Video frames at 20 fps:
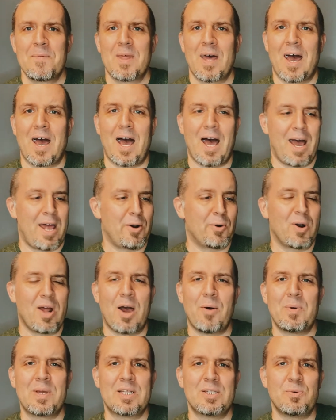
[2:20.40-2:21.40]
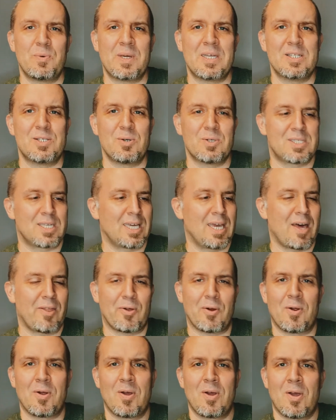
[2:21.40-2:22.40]
I don't know how we can do we can do it
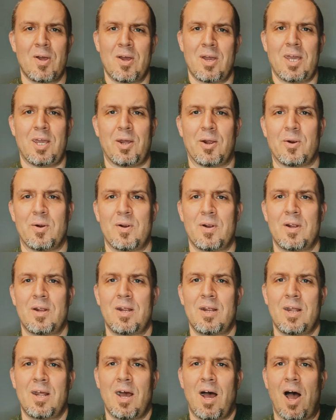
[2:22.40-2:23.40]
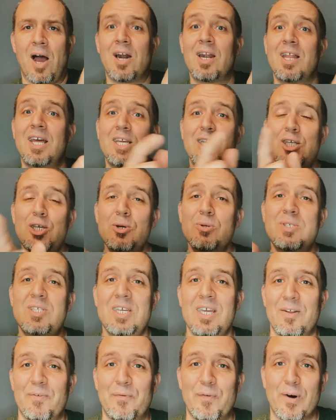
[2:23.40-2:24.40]
together here. I'm gonna let you see
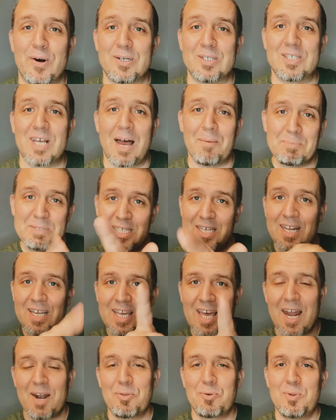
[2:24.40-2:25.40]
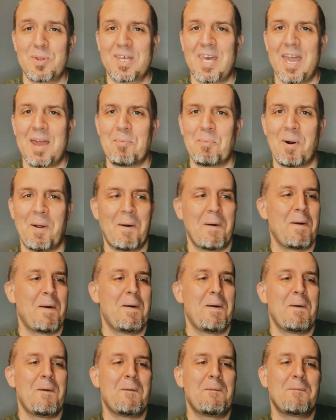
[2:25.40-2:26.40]
it first. I'm seeing it kind of through the camera.
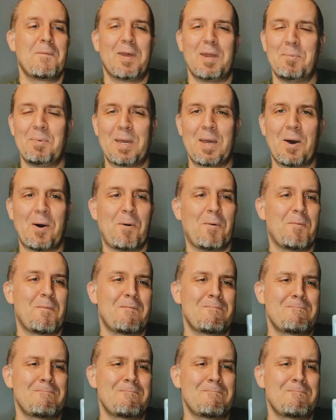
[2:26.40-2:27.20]
Here we go.